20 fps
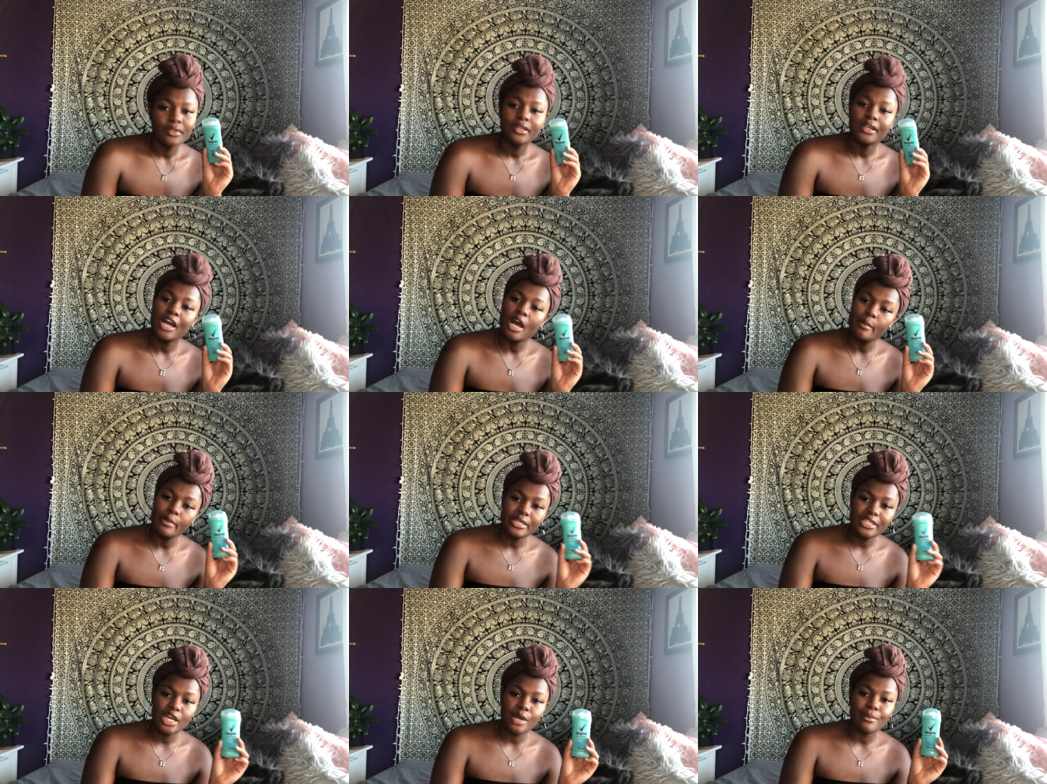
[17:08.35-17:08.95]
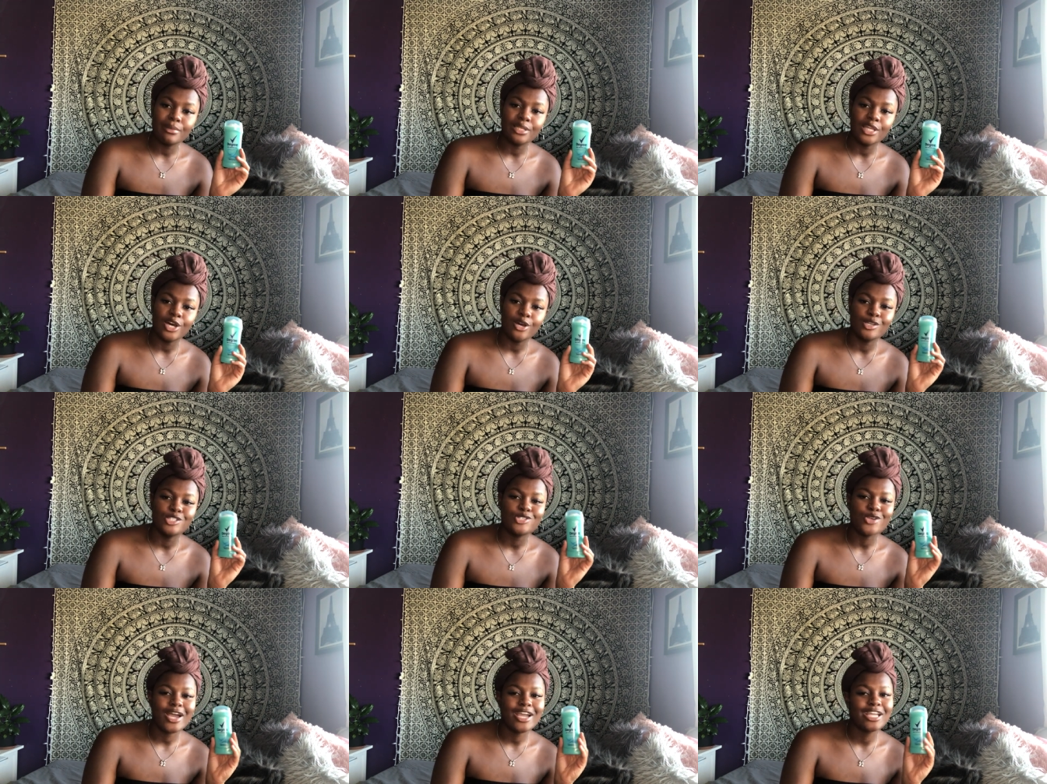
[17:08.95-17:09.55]
comment down
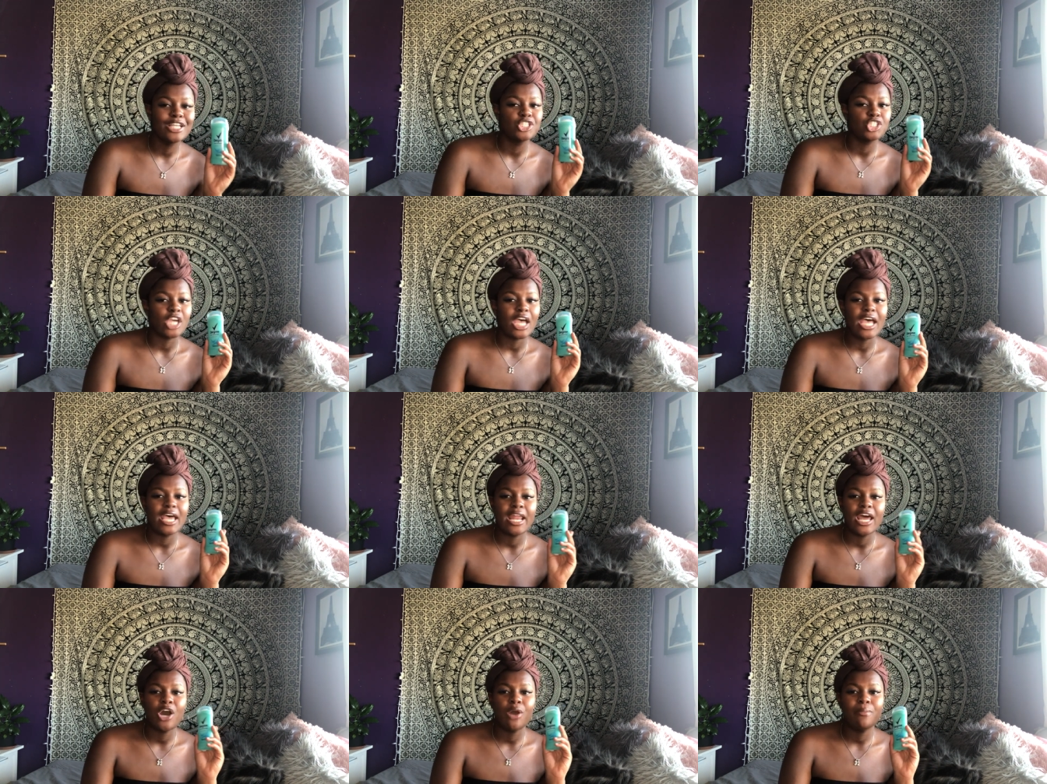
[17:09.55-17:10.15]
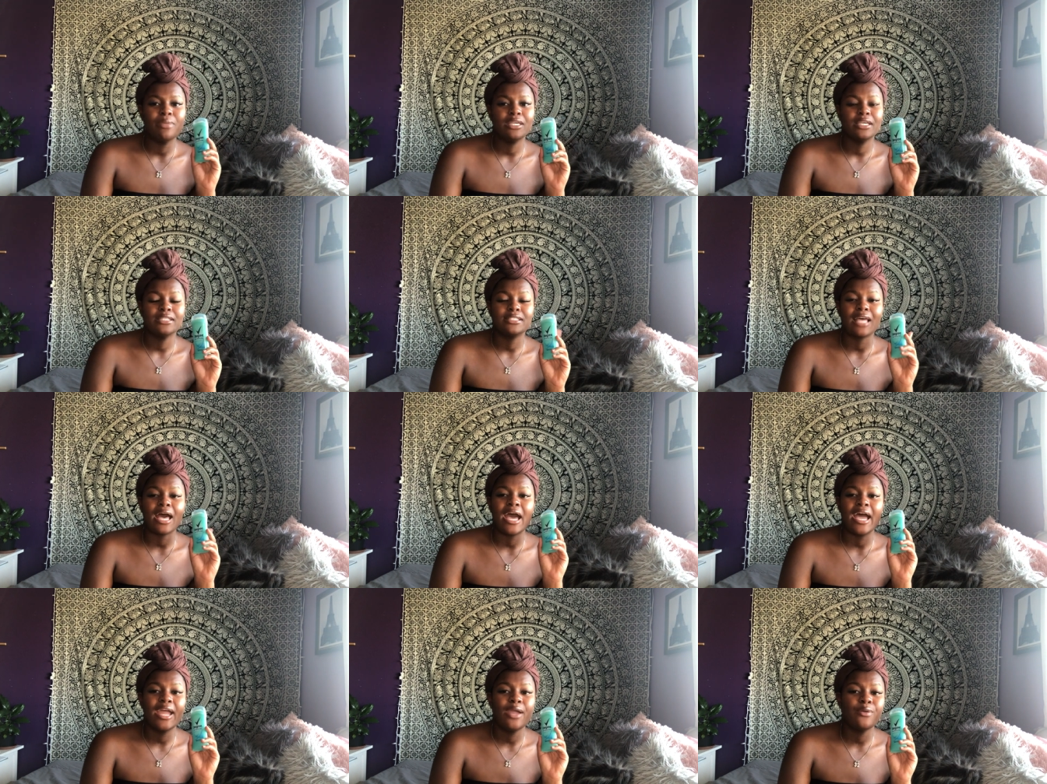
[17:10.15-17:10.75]
below so I can try it out, because
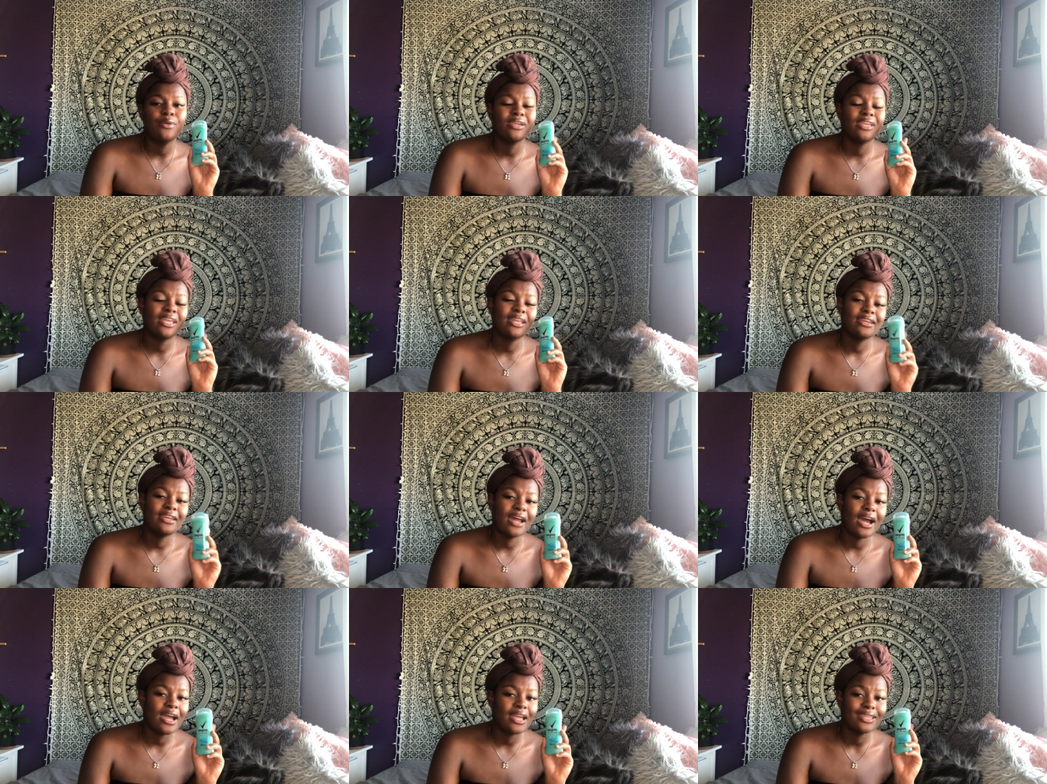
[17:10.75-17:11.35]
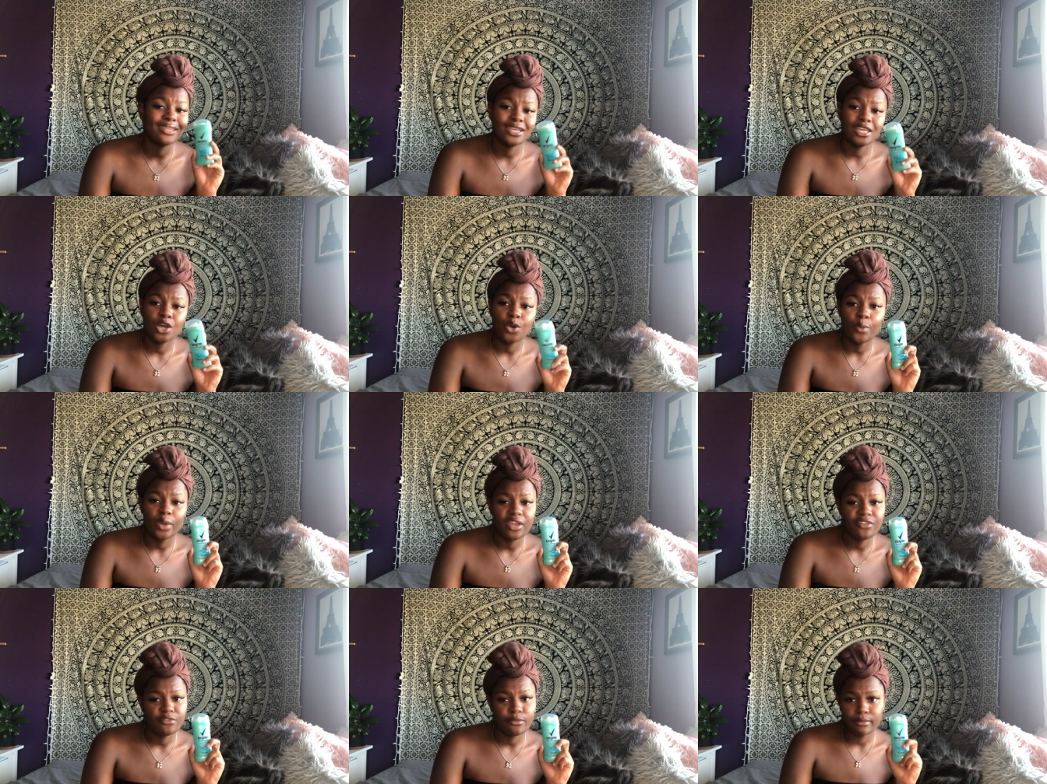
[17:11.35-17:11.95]
I cannot get
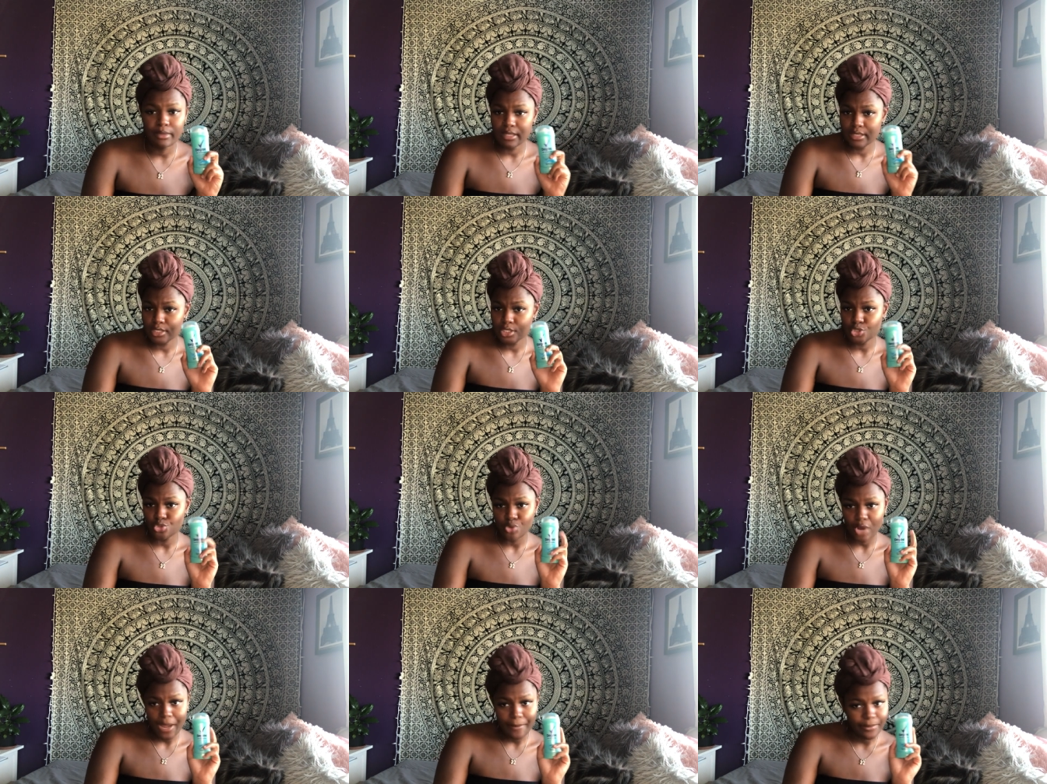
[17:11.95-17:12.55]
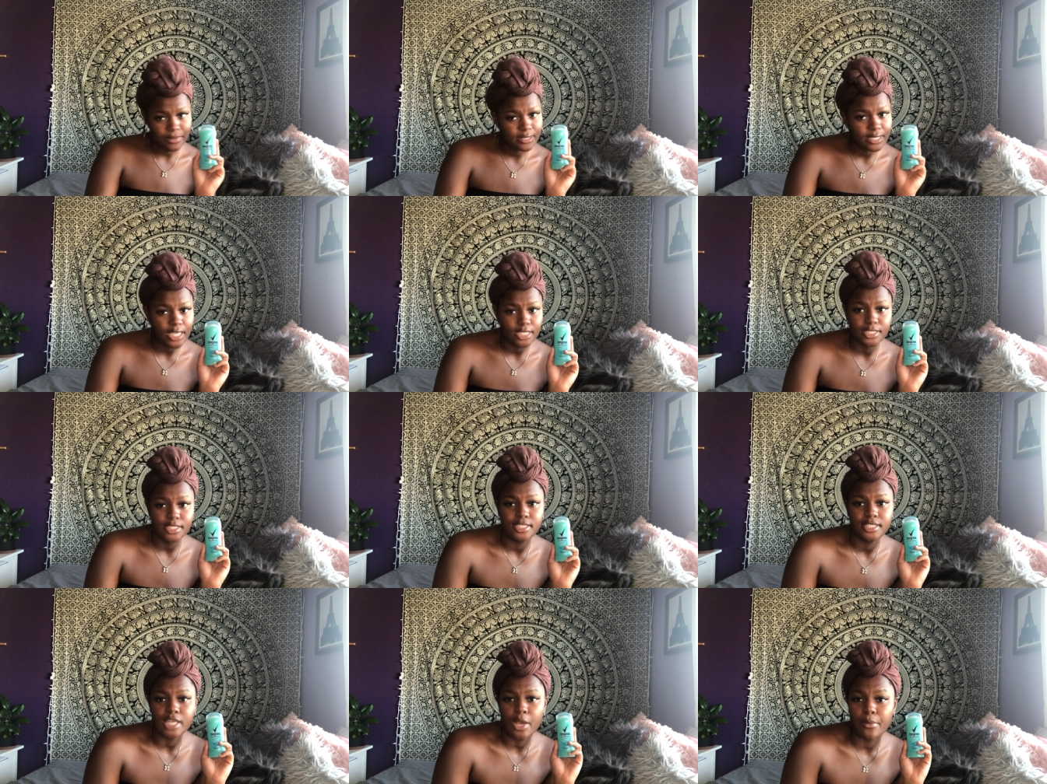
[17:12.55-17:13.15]
away from this Dry
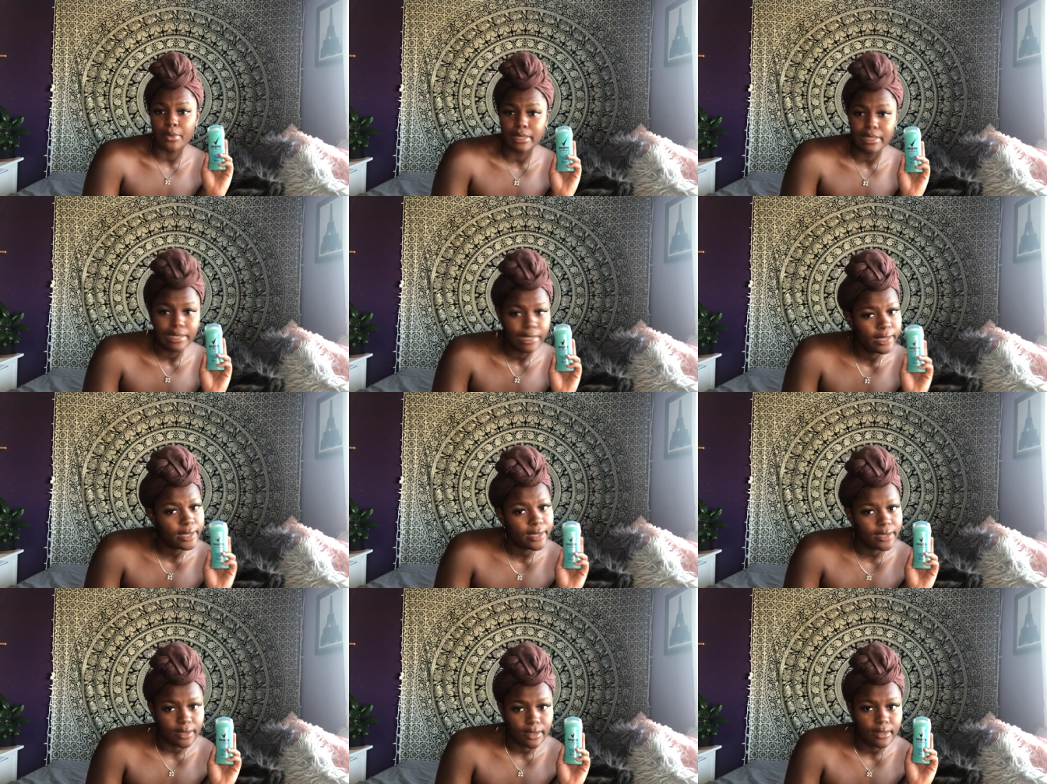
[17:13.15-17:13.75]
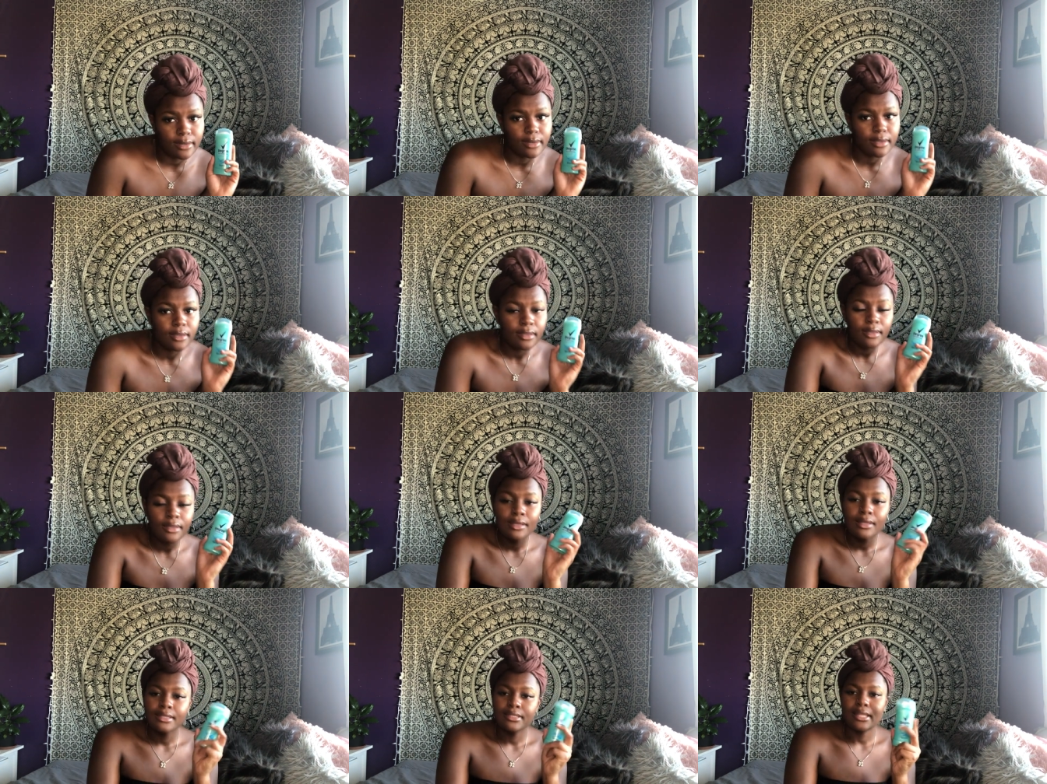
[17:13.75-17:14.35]
Protection Shower Clean.
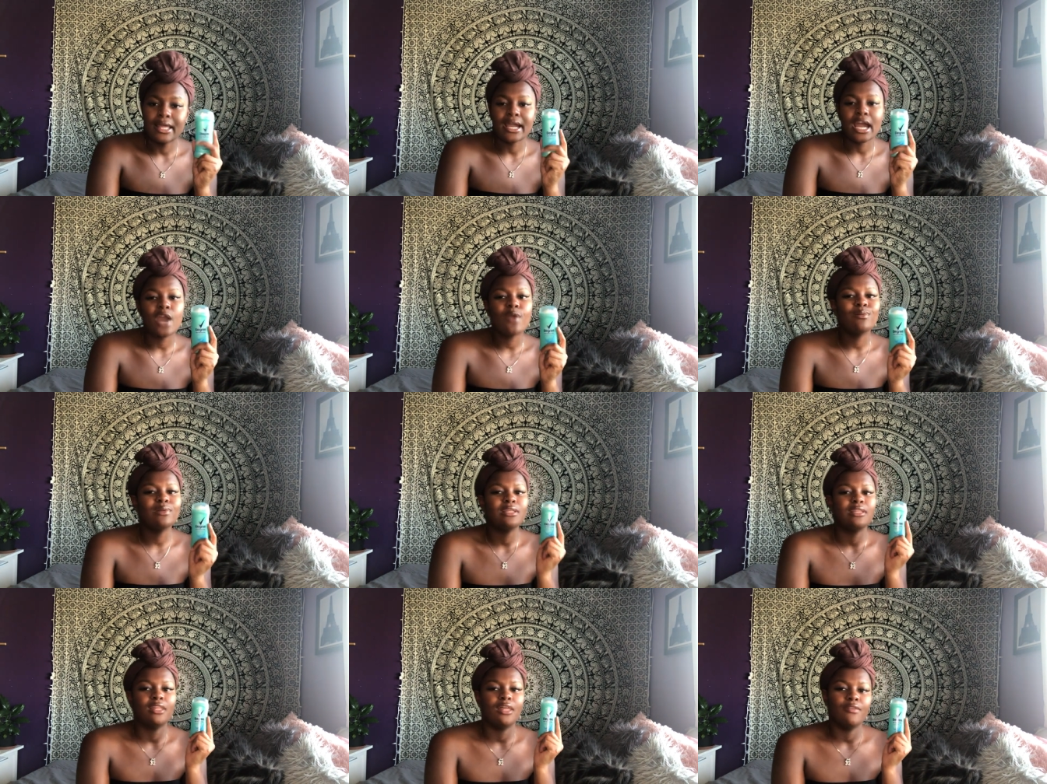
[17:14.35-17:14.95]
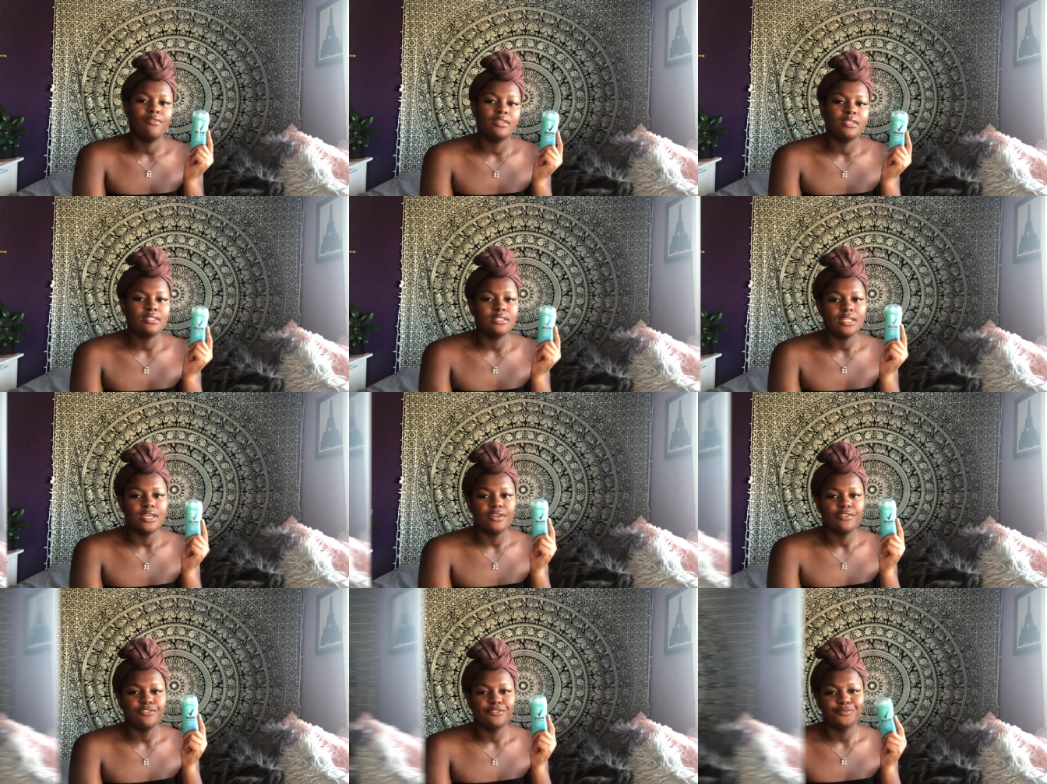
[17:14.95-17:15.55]
Like, I really love this
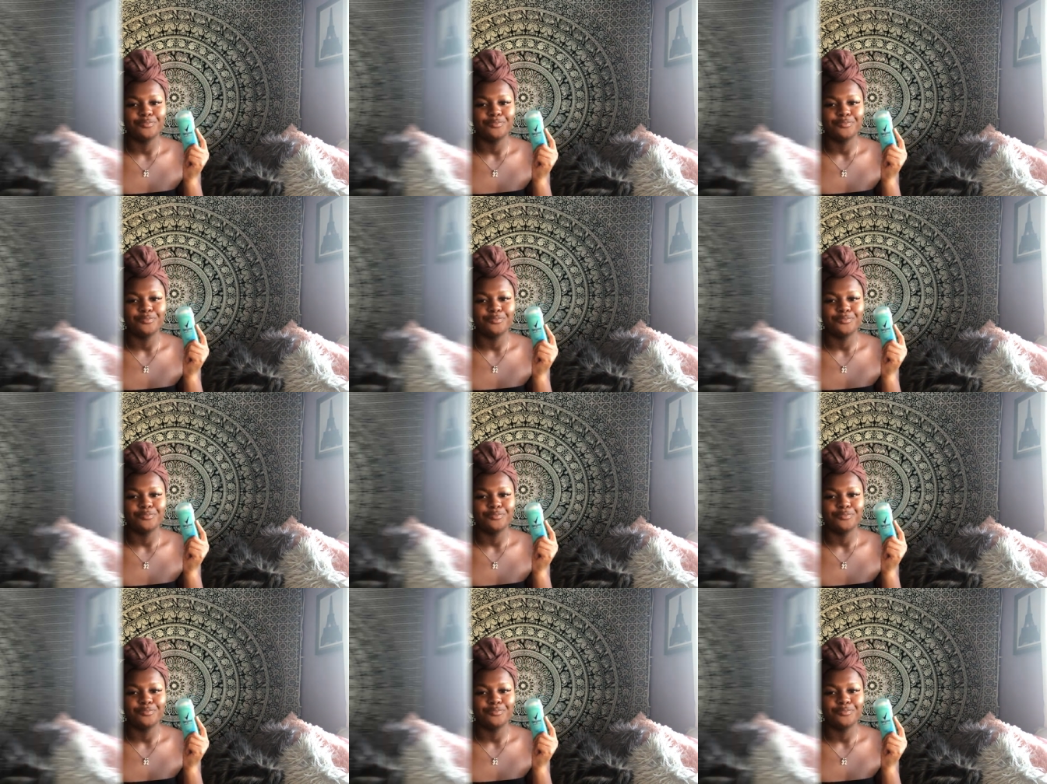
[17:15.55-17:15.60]
stuff.